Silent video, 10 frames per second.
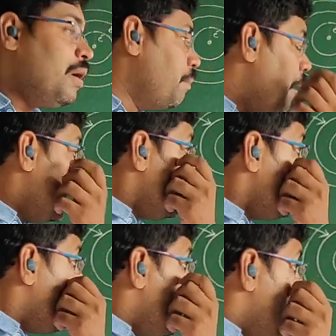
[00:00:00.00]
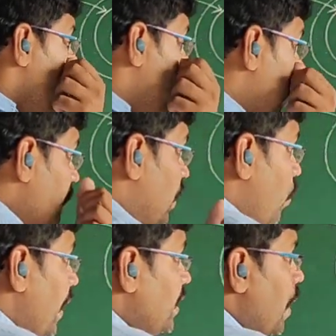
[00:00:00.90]
But when we
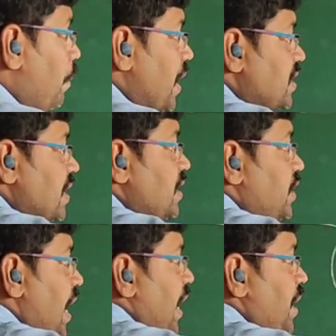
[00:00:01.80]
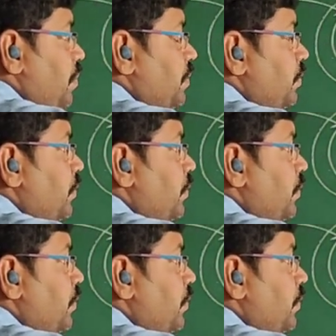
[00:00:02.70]
look at the person A,